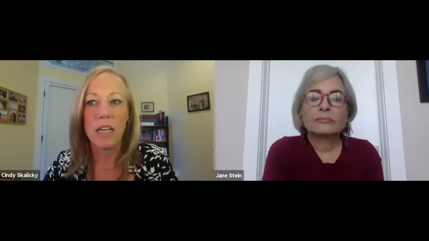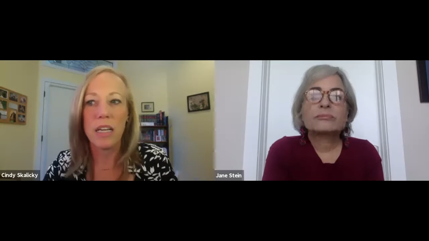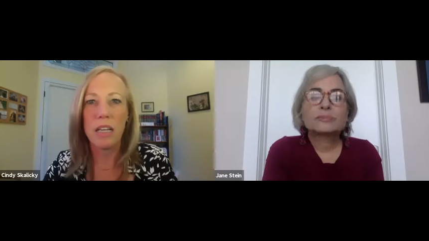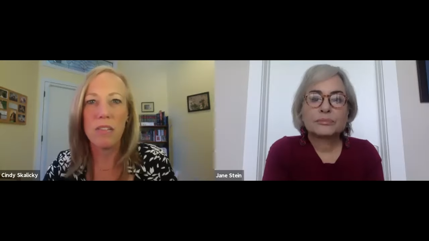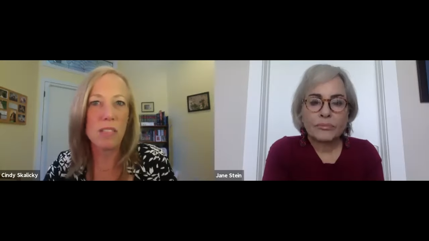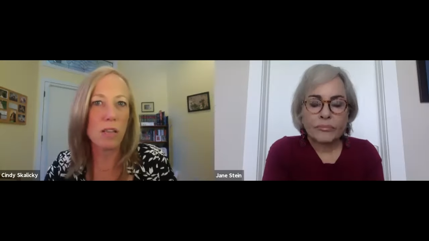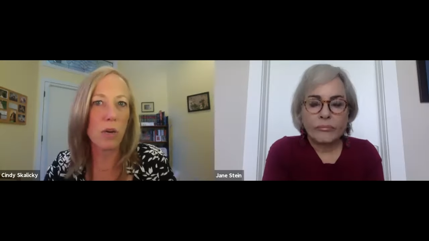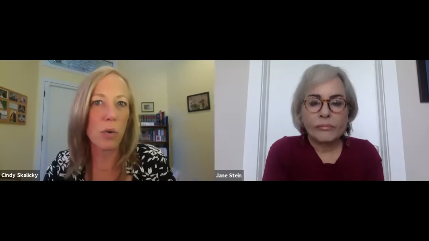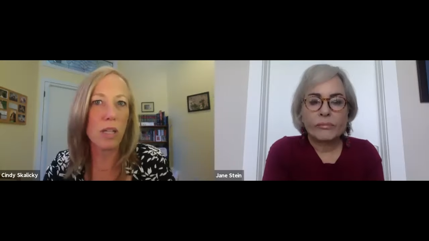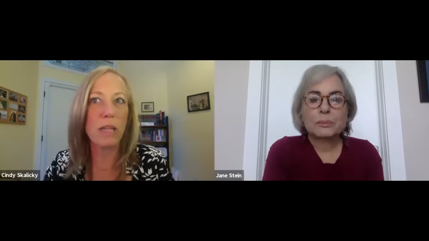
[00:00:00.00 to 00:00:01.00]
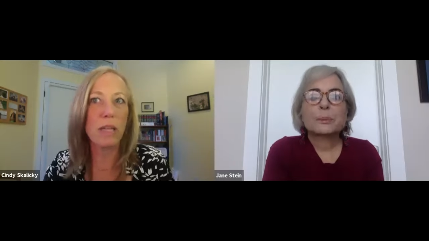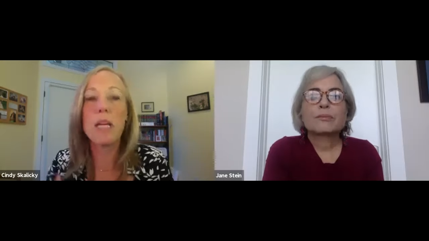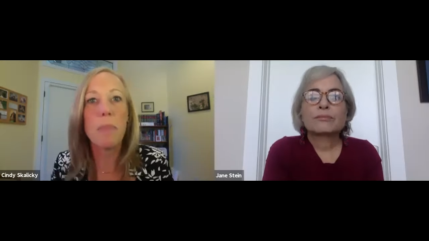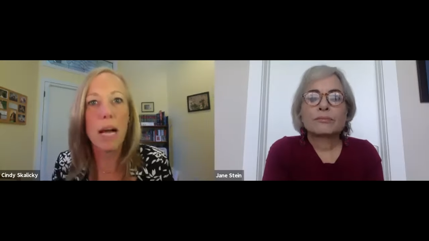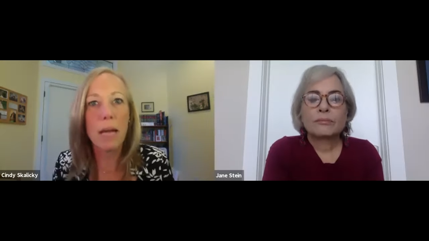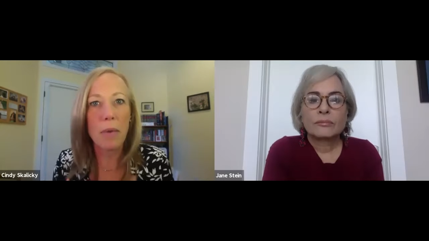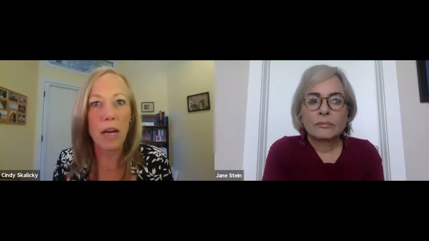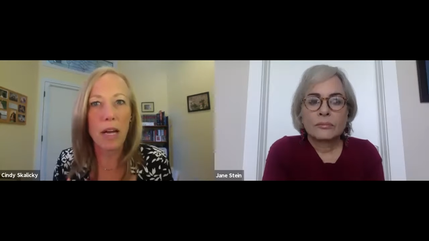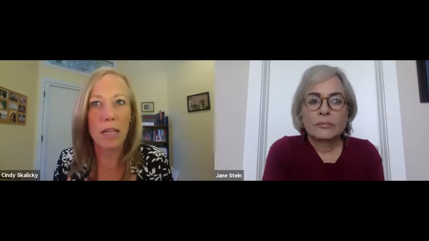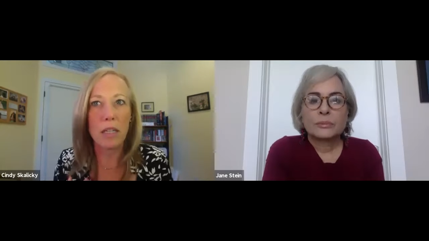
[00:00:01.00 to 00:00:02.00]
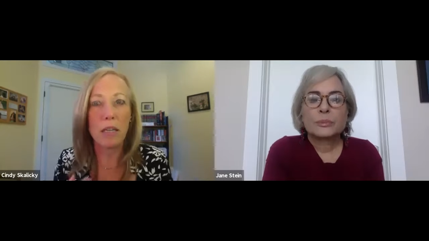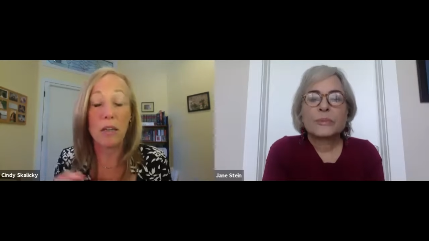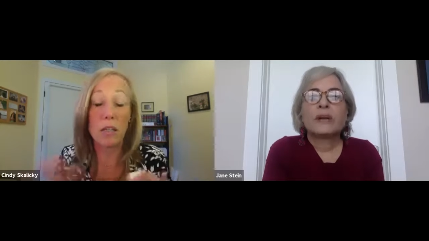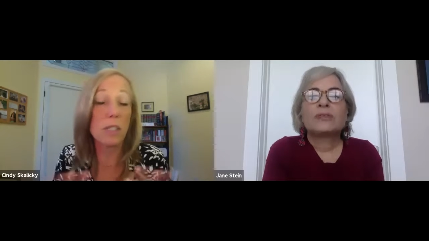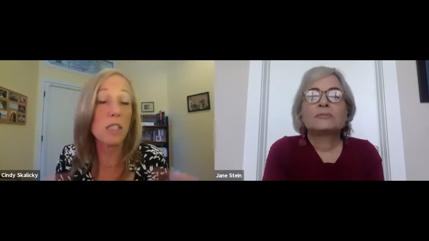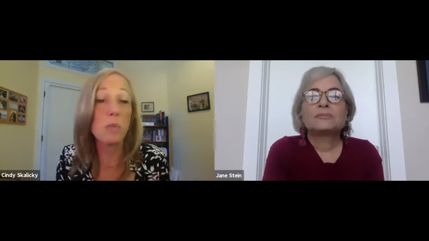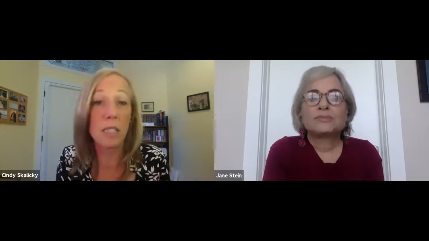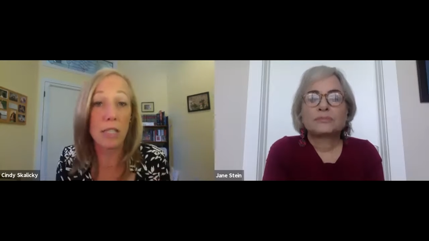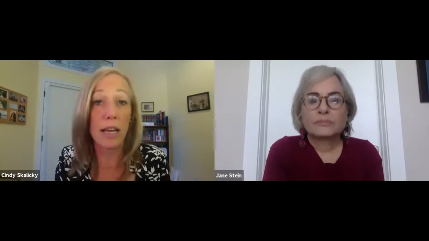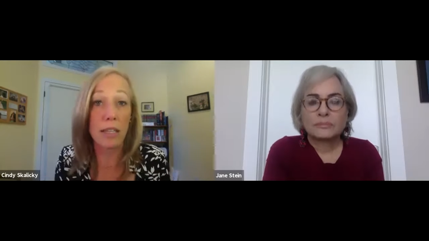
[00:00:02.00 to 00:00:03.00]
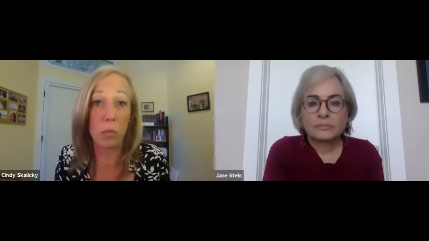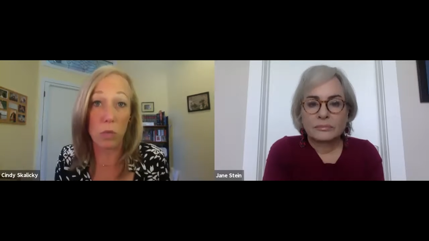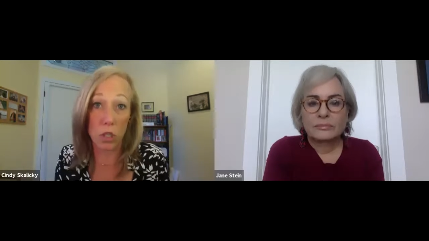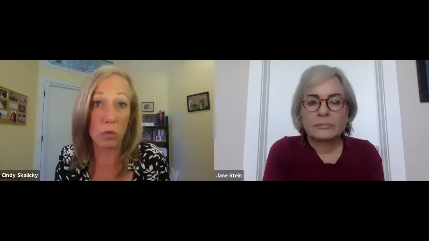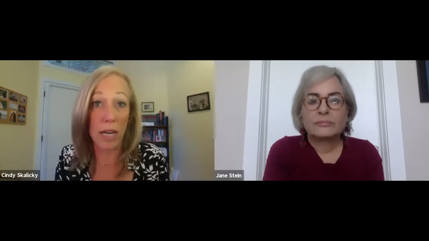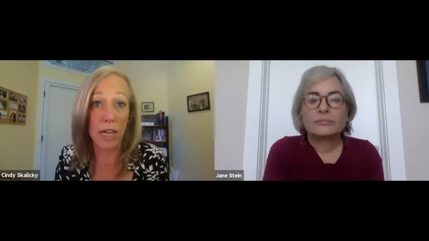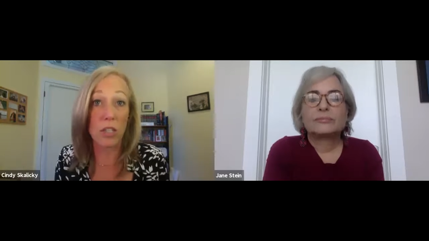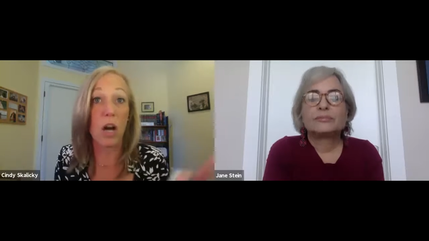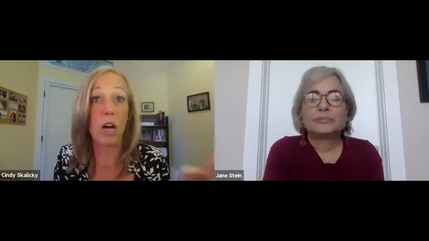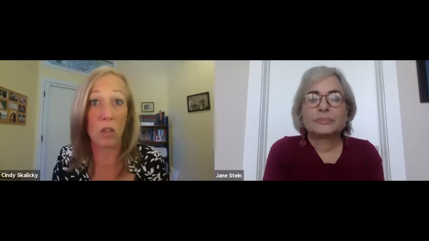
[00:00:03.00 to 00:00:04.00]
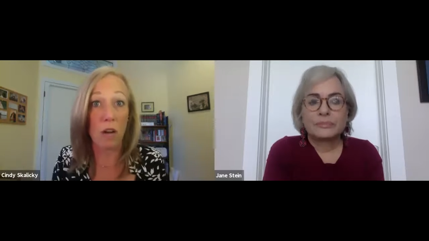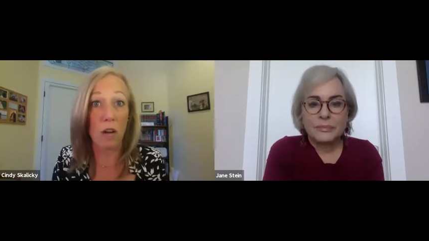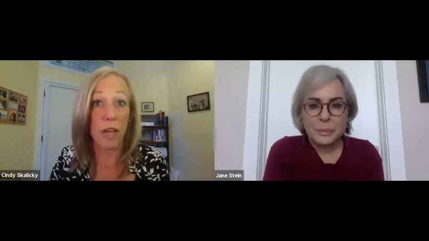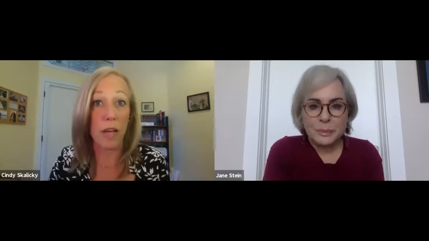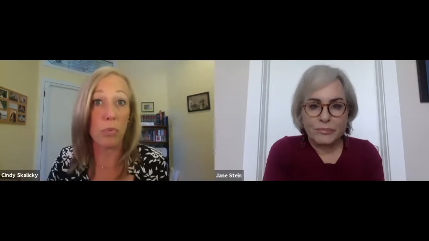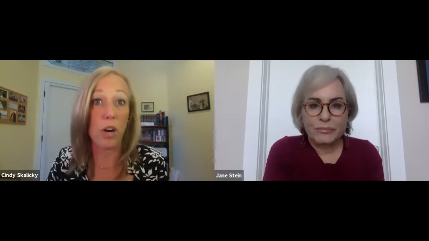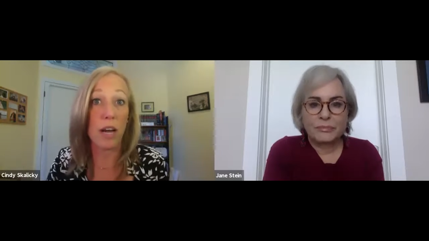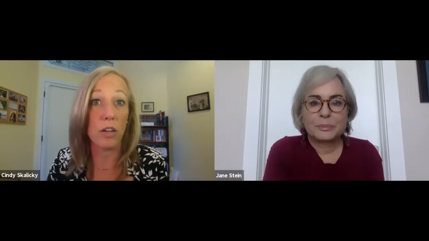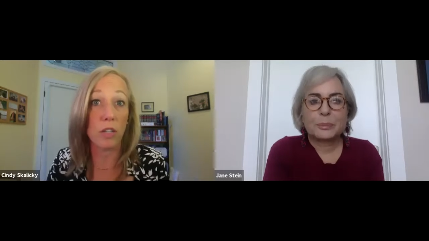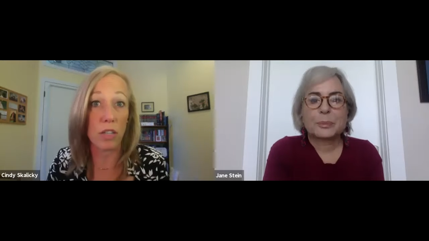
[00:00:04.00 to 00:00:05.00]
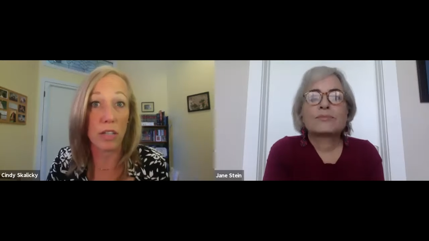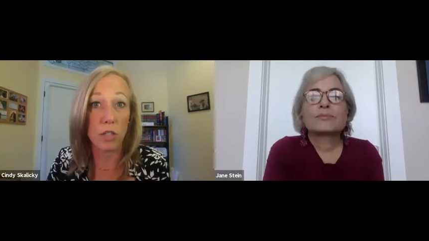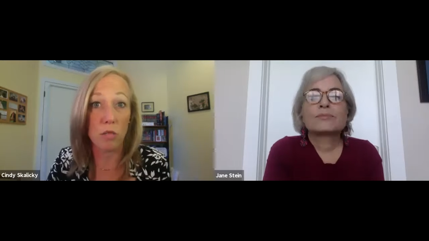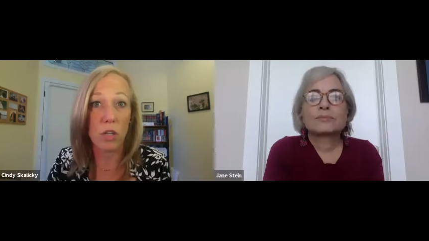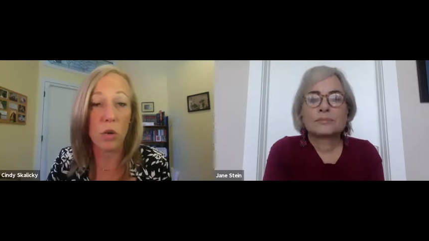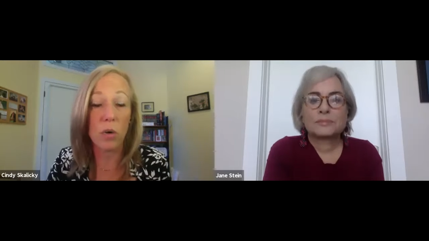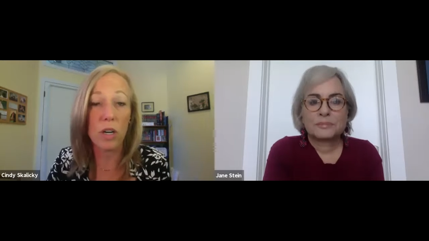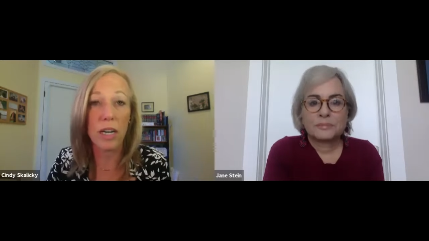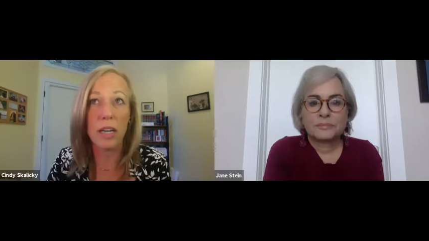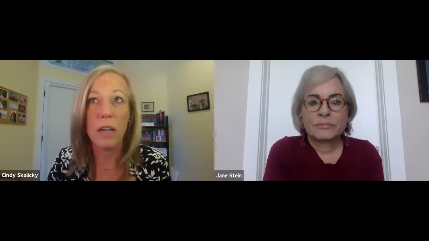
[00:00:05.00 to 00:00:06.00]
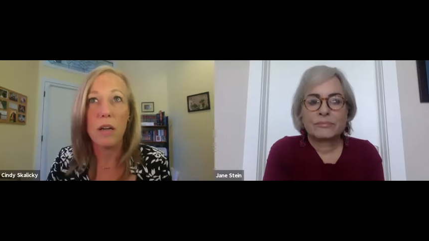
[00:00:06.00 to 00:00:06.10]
Speaker 1: Give us a quick, like in my mind, and because this was enlightening when you and I talked offline prior to this recording.